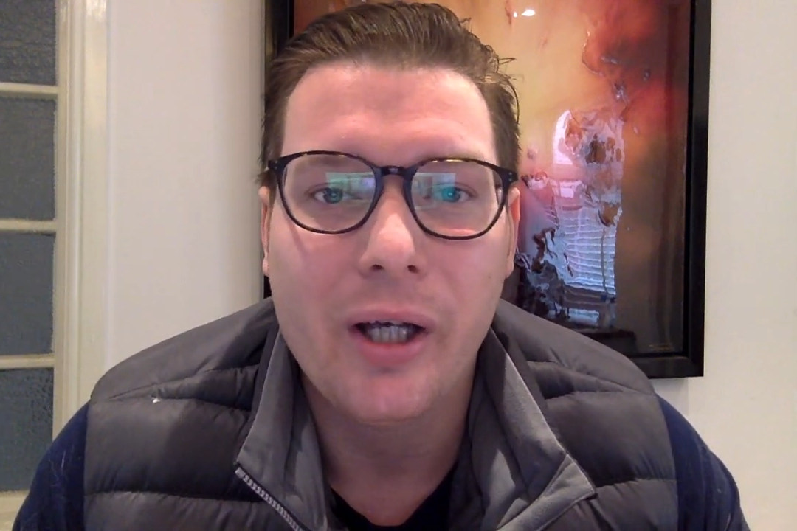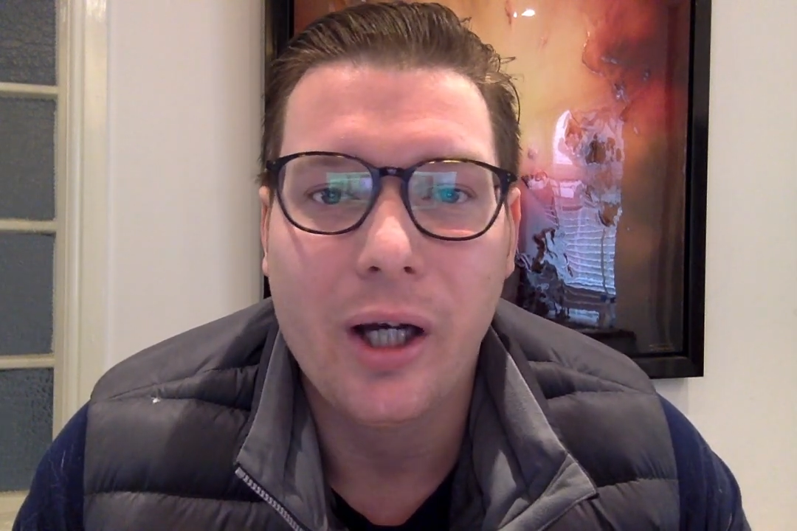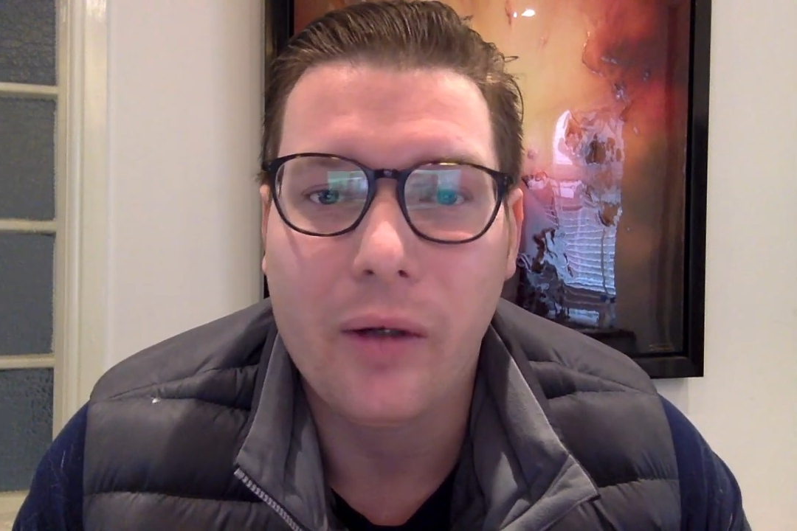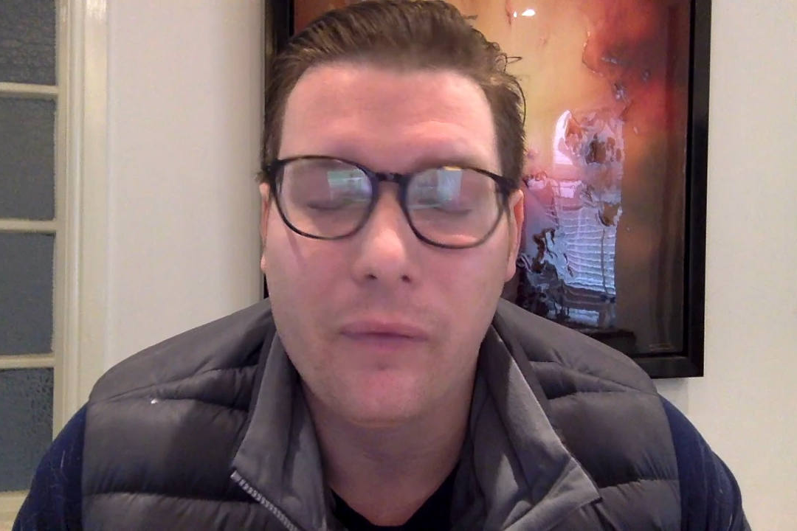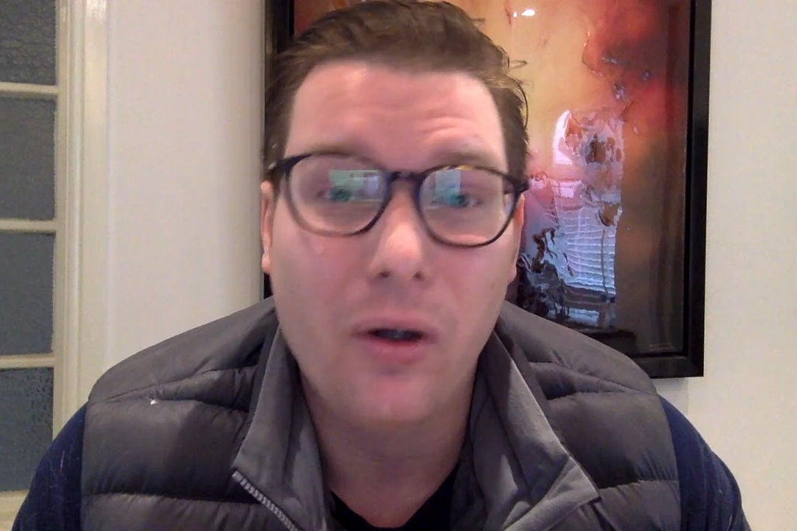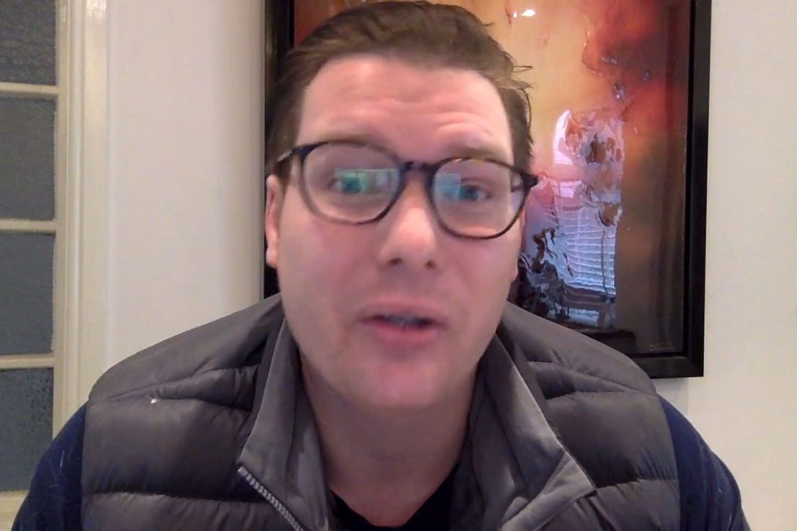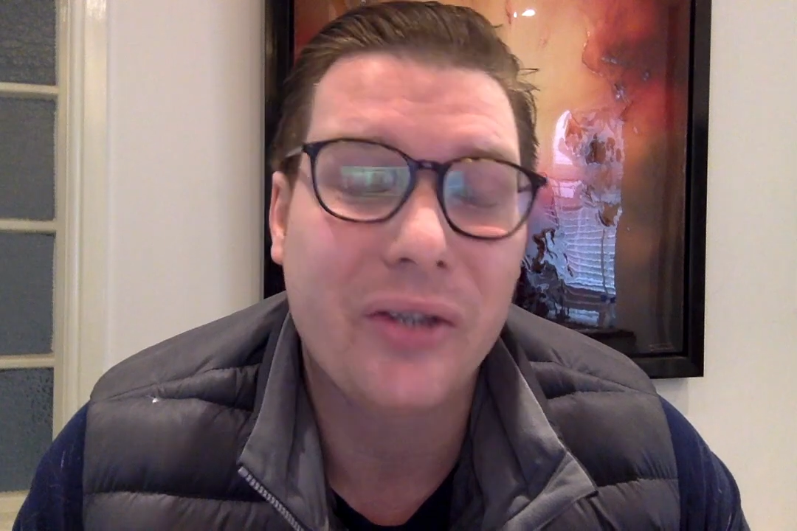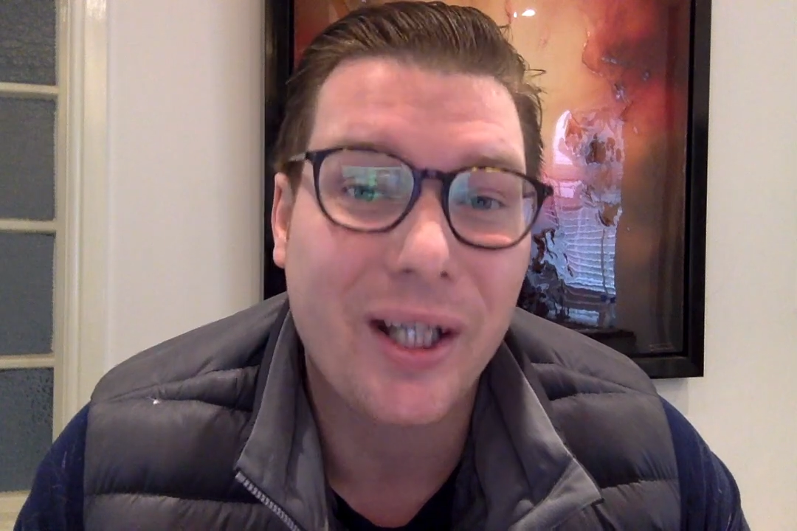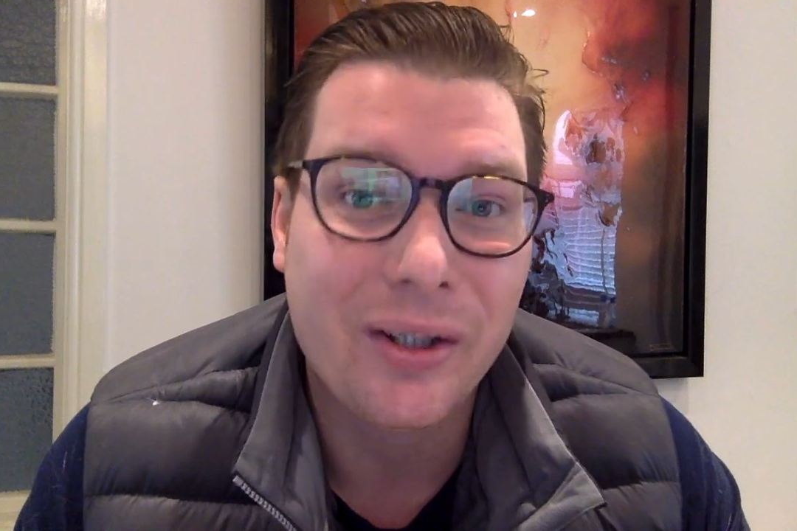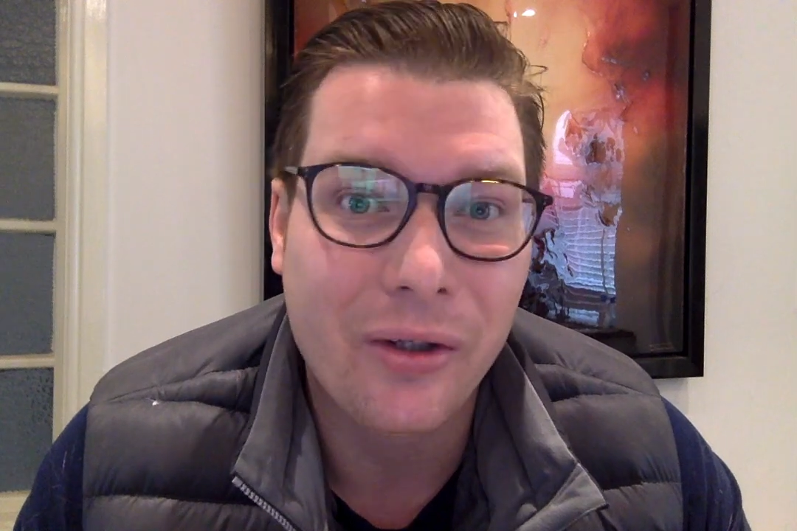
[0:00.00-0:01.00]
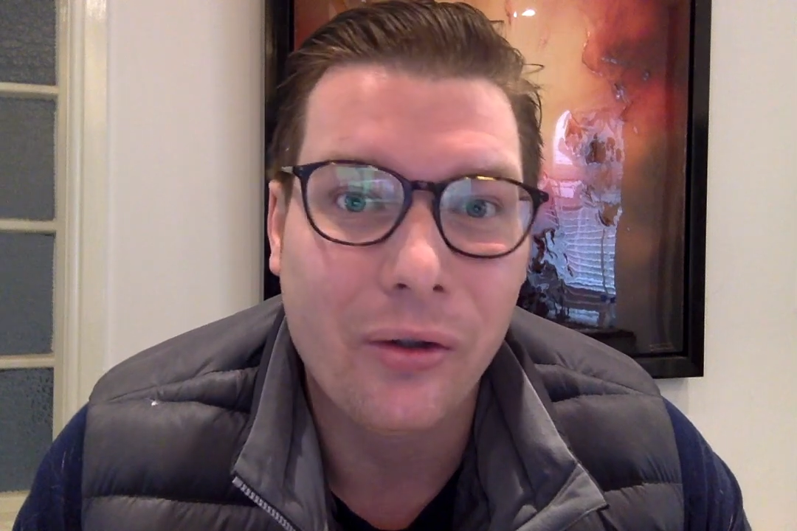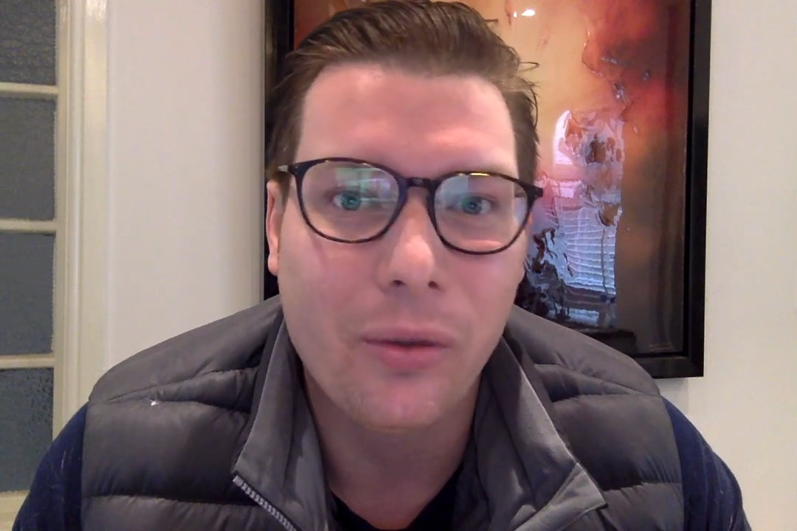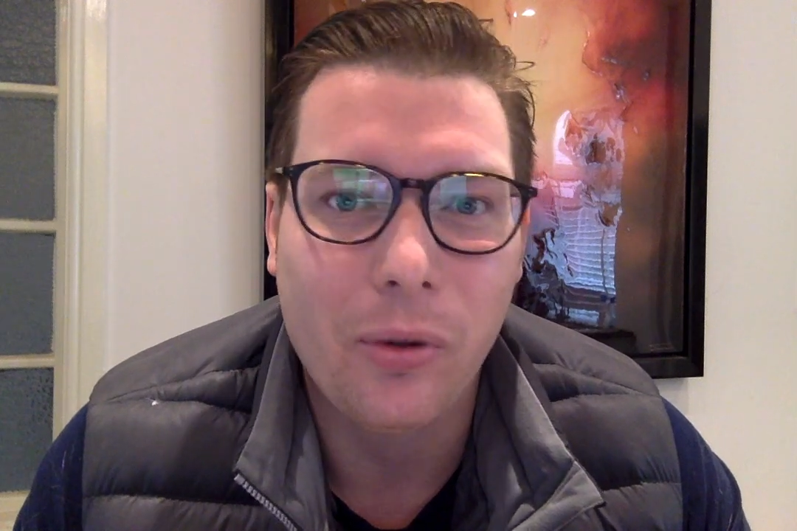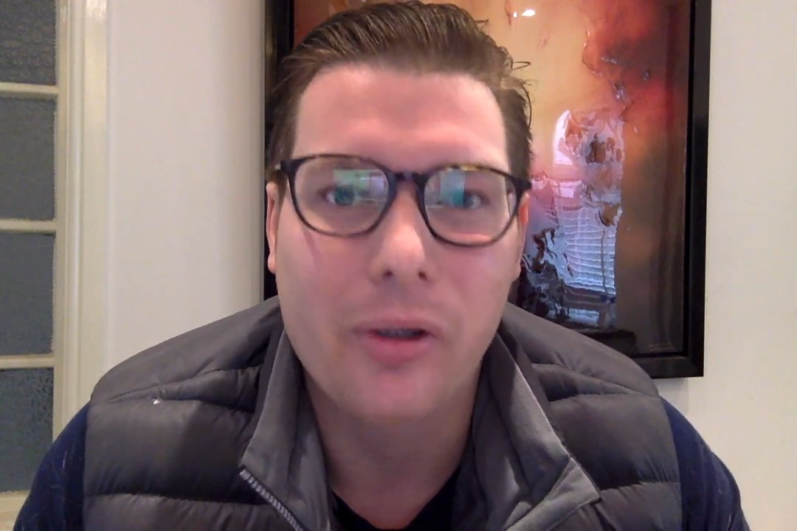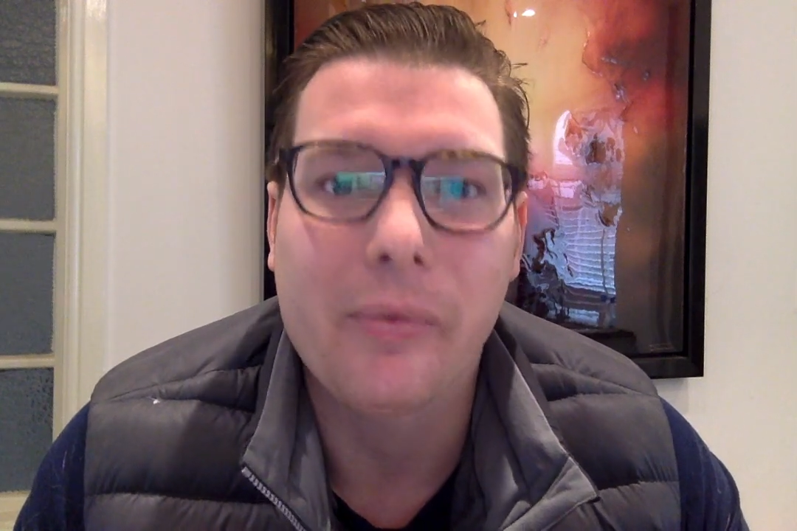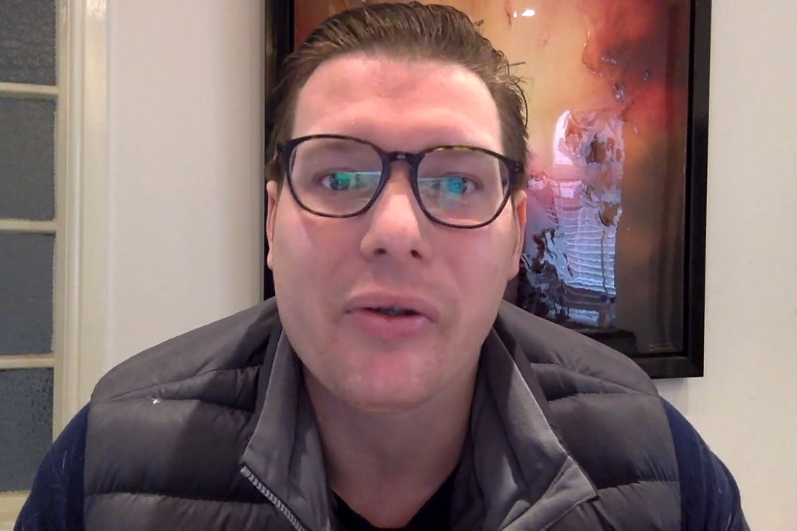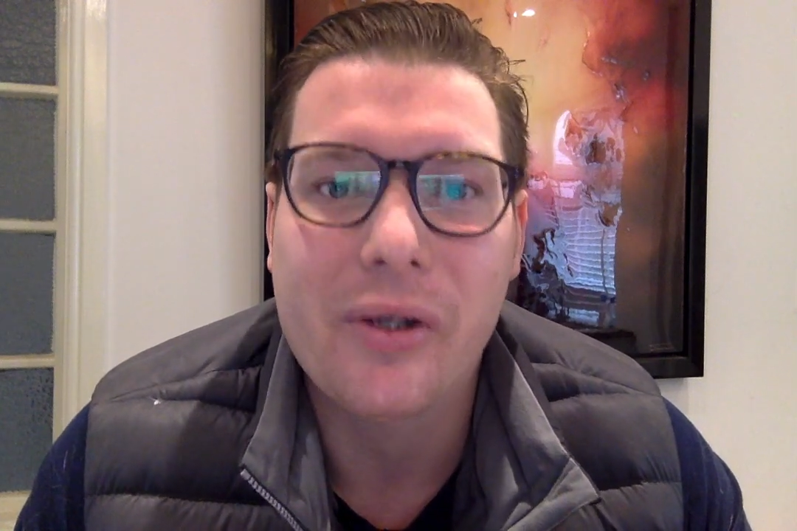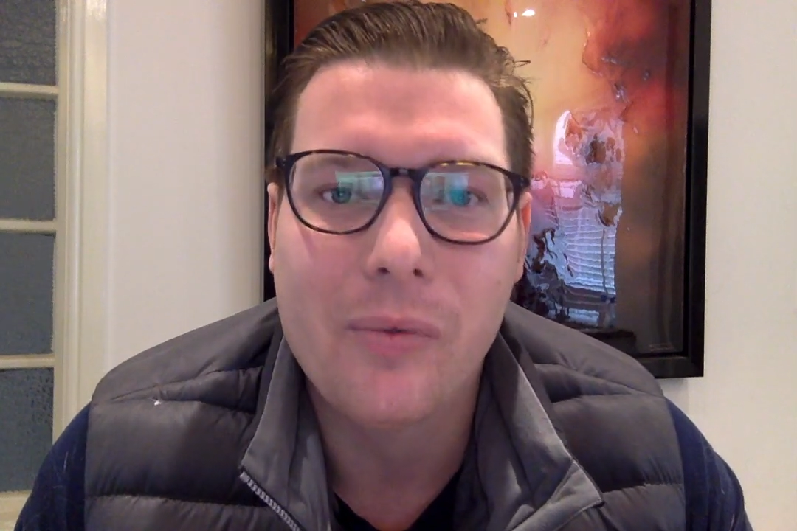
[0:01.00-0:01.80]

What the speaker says: I'd volunteer to do deployments